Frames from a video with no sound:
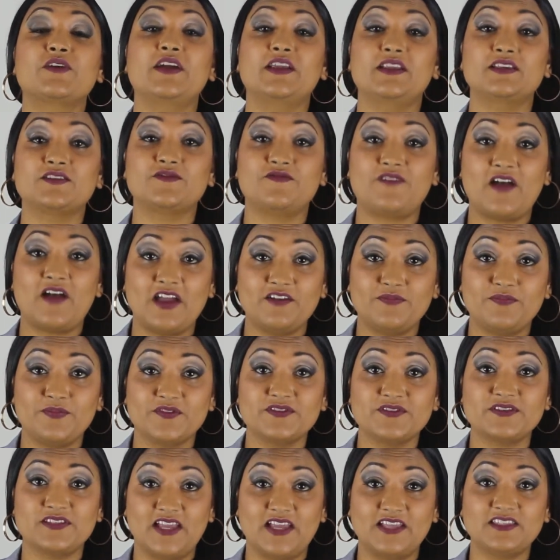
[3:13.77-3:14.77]
rate is
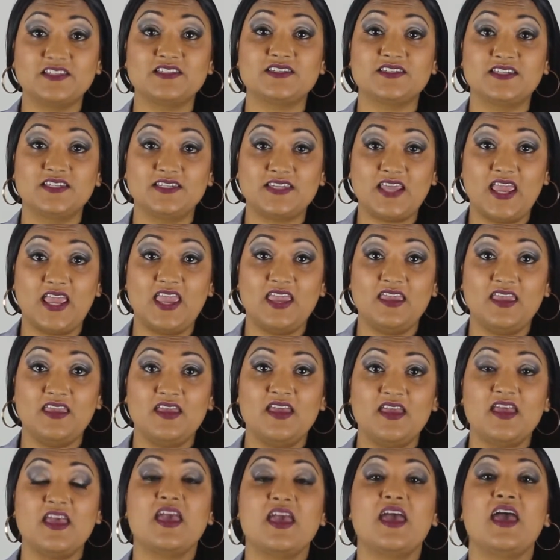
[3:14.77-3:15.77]
5% today,
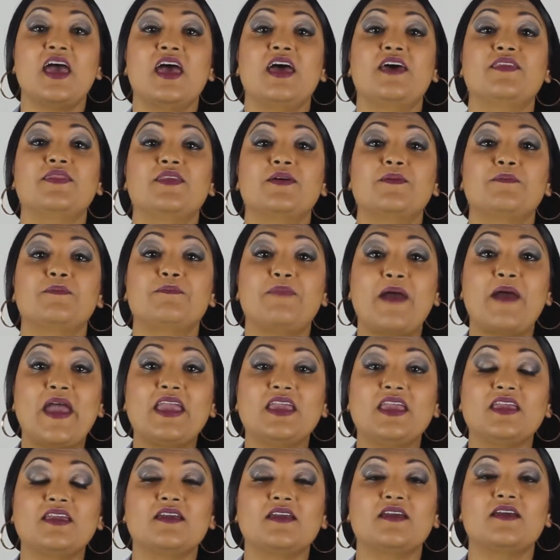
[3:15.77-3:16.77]
and the
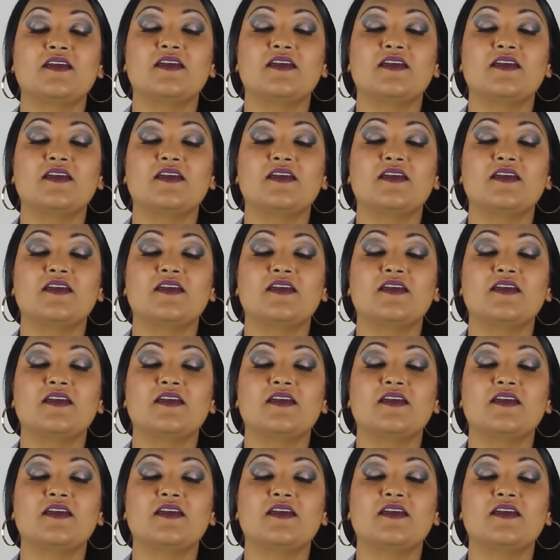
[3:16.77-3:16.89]
bank,